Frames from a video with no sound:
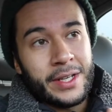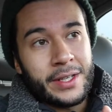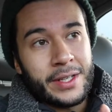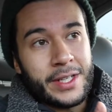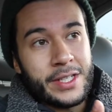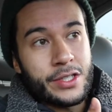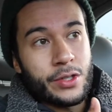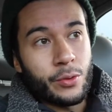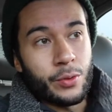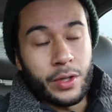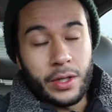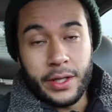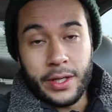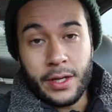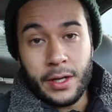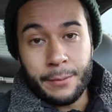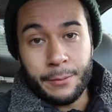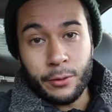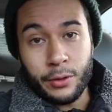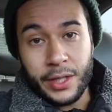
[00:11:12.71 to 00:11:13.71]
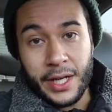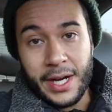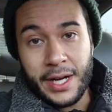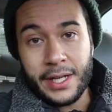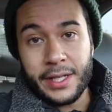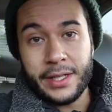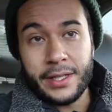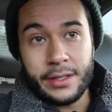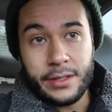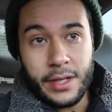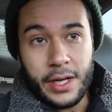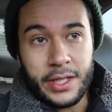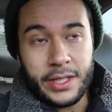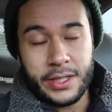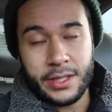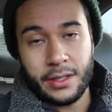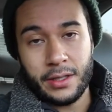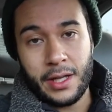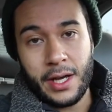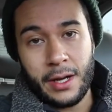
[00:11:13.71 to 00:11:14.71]
he's a really humble guy. He talks
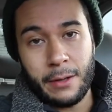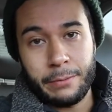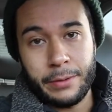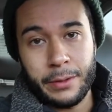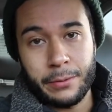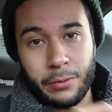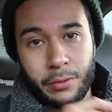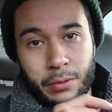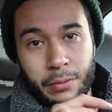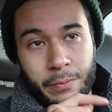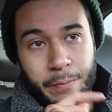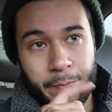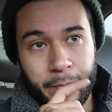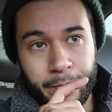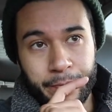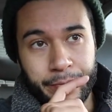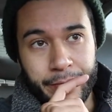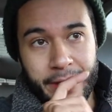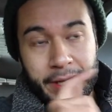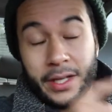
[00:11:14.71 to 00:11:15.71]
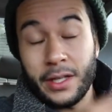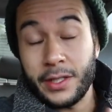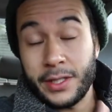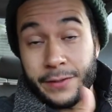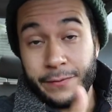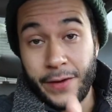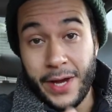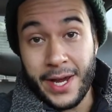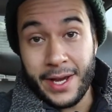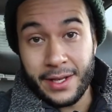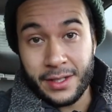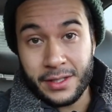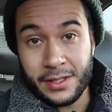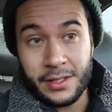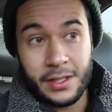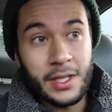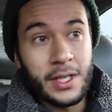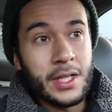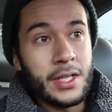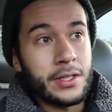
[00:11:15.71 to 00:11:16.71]
to a lot of people that has fans.
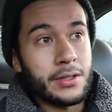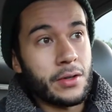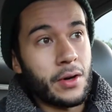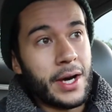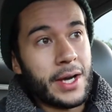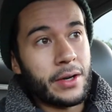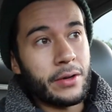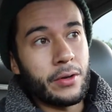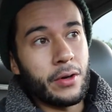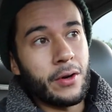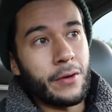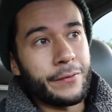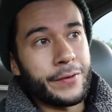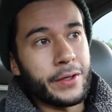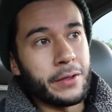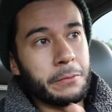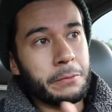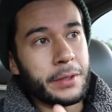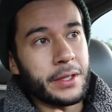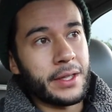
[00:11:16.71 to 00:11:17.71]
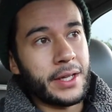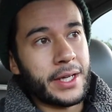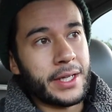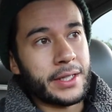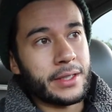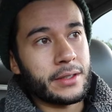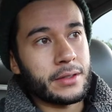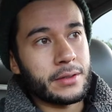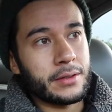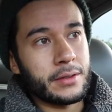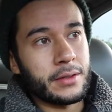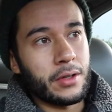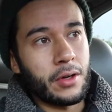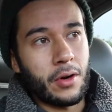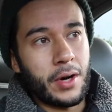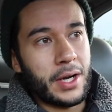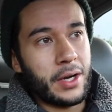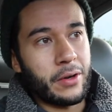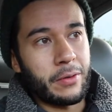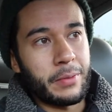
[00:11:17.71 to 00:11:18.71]
So I don't know if he would be like, "Oh,
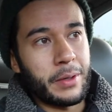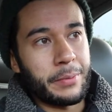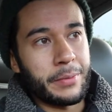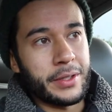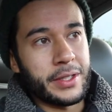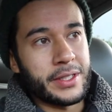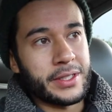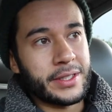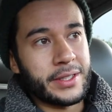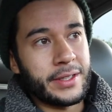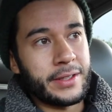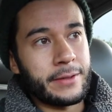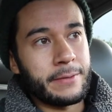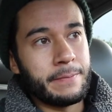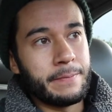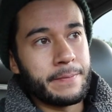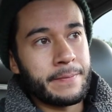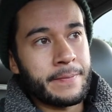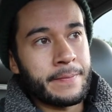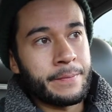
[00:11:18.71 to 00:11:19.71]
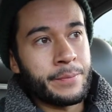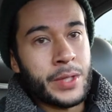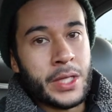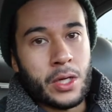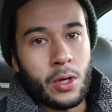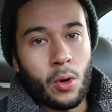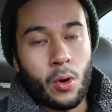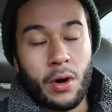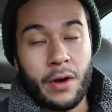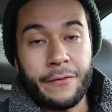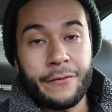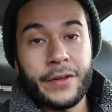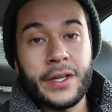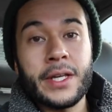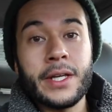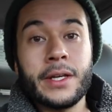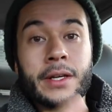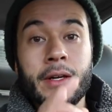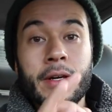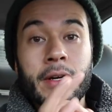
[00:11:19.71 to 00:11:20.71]
I don't remember this kid," or if
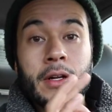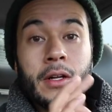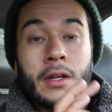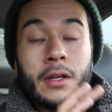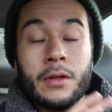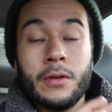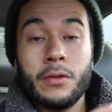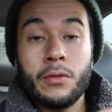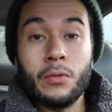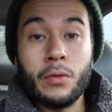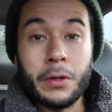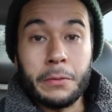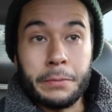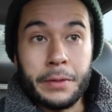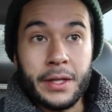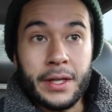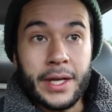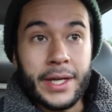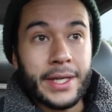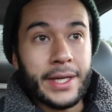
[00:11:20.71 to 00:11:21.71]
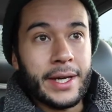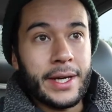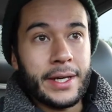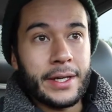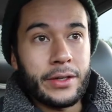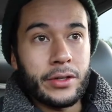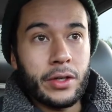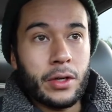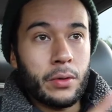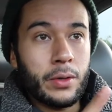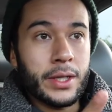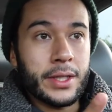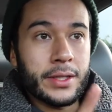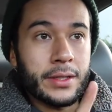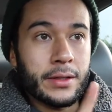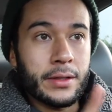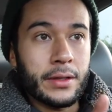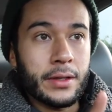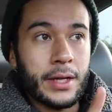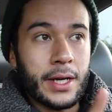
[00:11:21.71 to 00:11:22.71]
he would be like, "Hey, you know what?
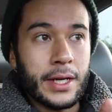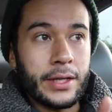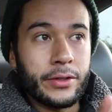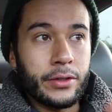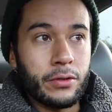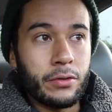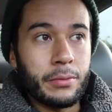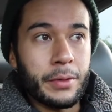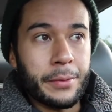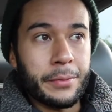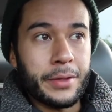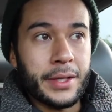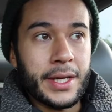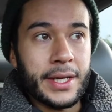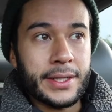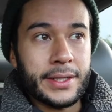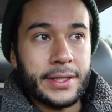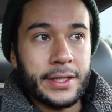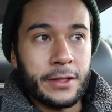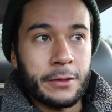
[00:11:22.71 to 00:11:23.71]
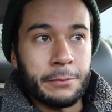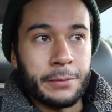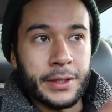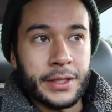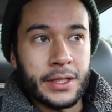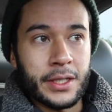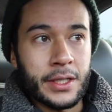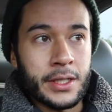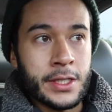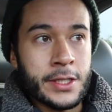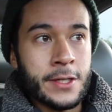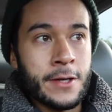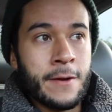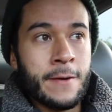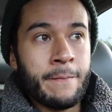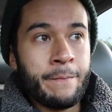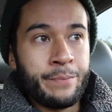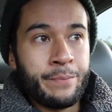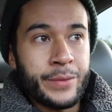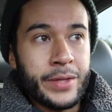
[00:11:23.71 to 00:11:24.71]
I do remember that kid because
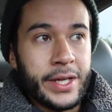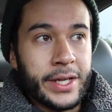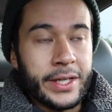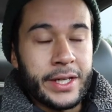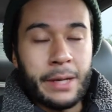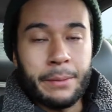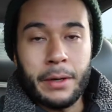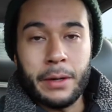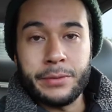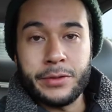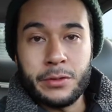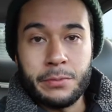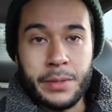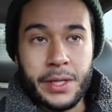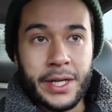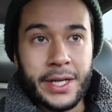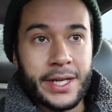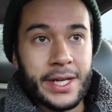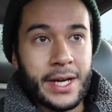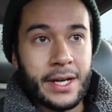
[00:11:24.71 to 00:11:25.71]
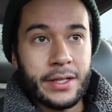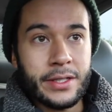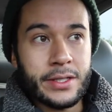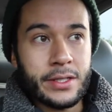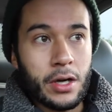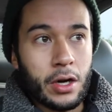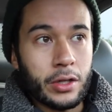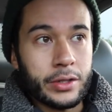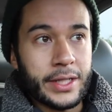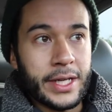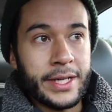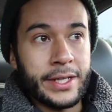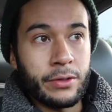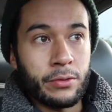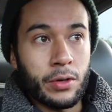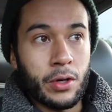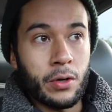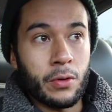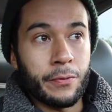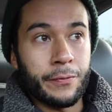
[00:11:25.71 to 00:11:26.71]
he came up to me. He had a song that he
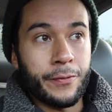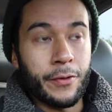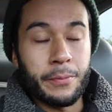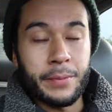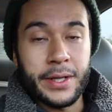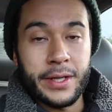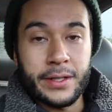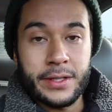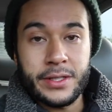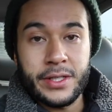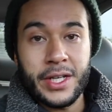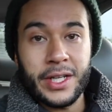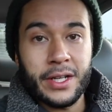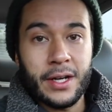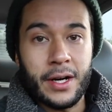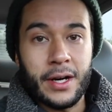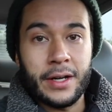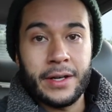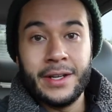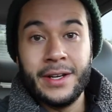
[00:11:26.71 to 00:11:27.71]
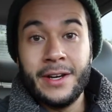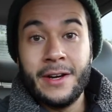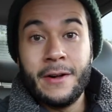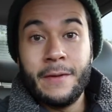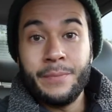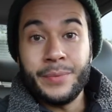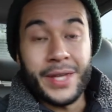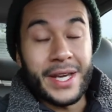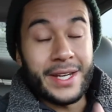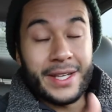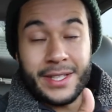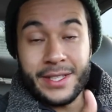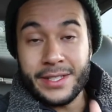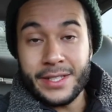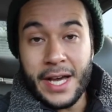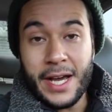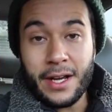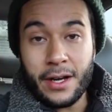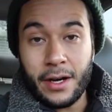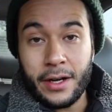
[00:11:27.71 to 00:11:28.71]
wrote for me to sing on, and he
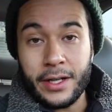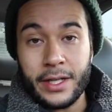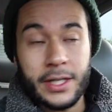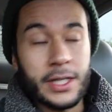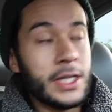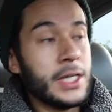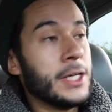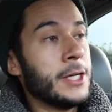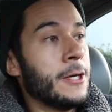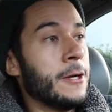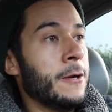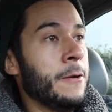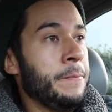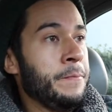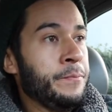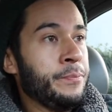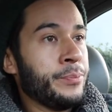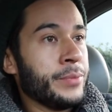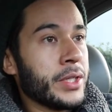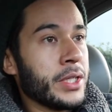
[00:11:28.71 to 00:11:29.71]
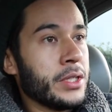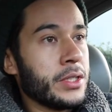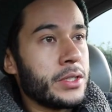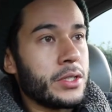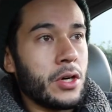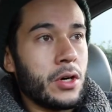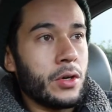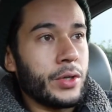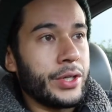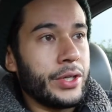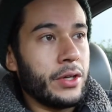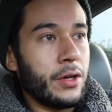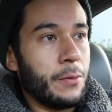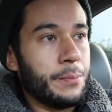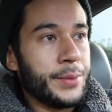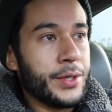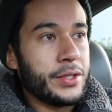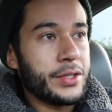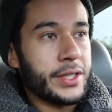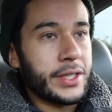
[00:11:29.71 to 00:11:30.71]
sang on it." So you know,
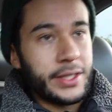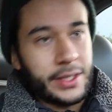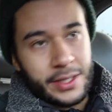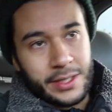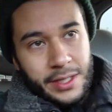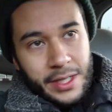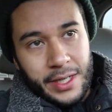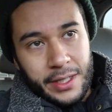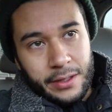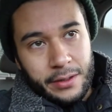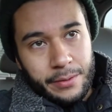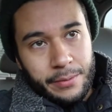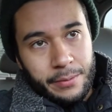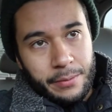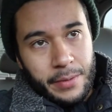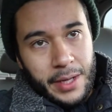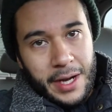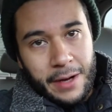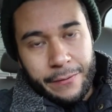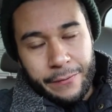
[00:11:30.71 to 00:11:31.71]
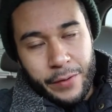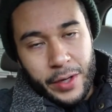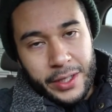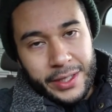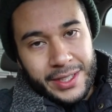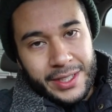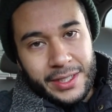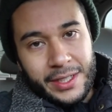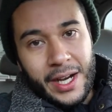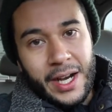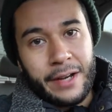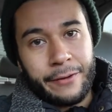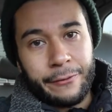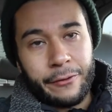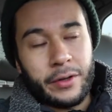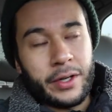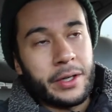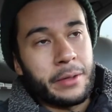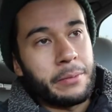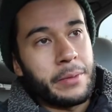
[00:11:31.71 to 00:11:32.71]
music is like I'll fucking die
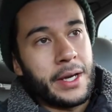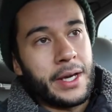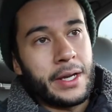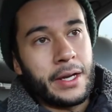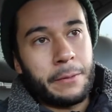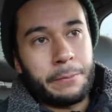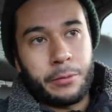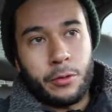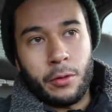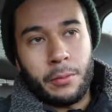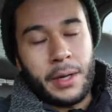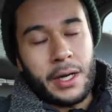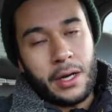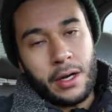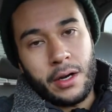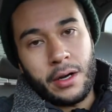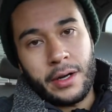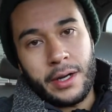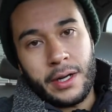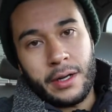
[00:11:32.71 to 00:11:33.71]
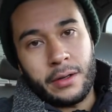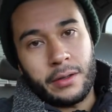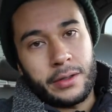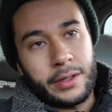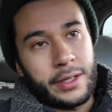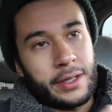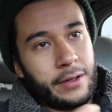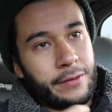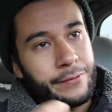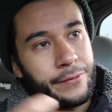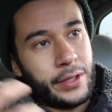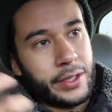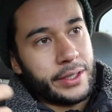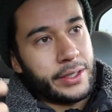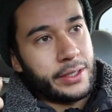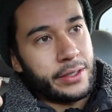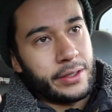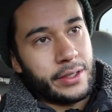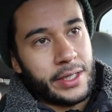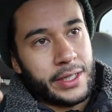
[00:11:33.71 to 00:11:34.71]
for it, man. I'll pull my heart out and I'll
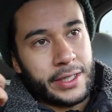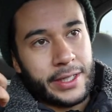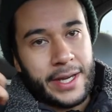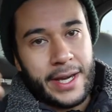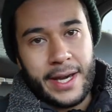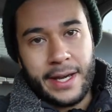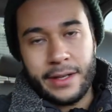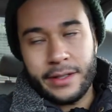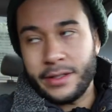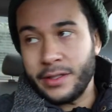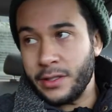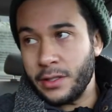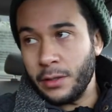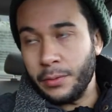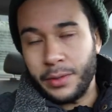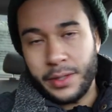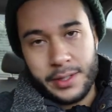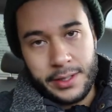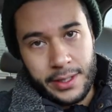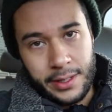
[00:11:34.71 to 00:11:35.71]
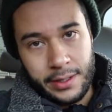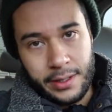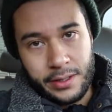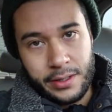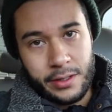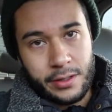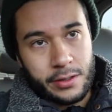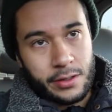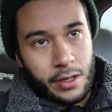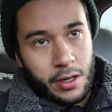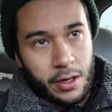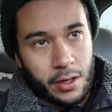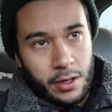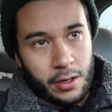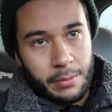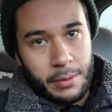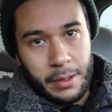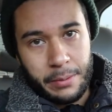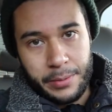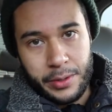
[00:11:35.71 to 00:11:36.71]
fucking like hand it to someone and say, "This is
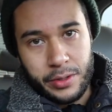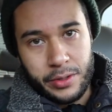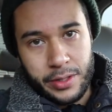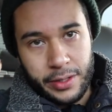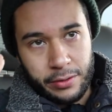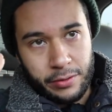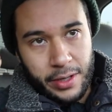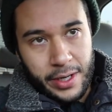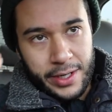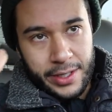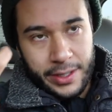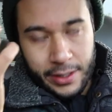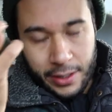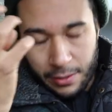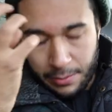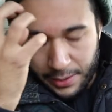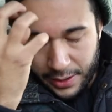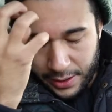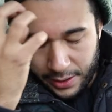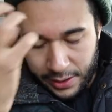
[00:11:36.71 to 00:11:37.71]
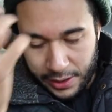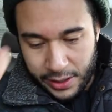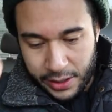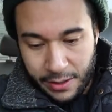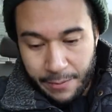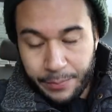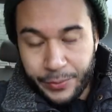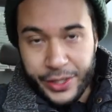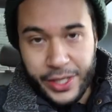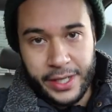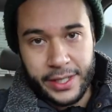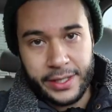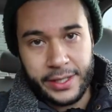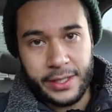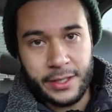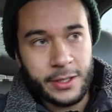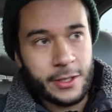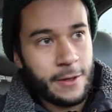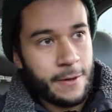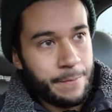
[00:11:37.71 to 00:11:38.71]
all my music right here, man. Just take
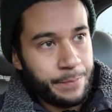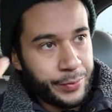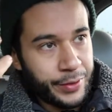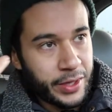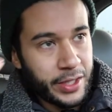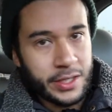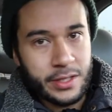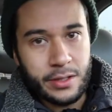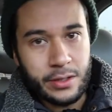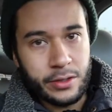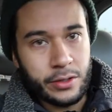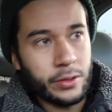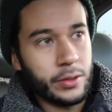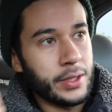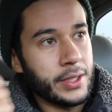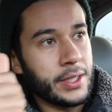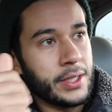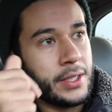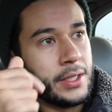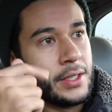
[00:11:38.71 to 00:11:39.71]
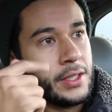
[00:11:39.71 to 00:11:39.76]
it, listen to it."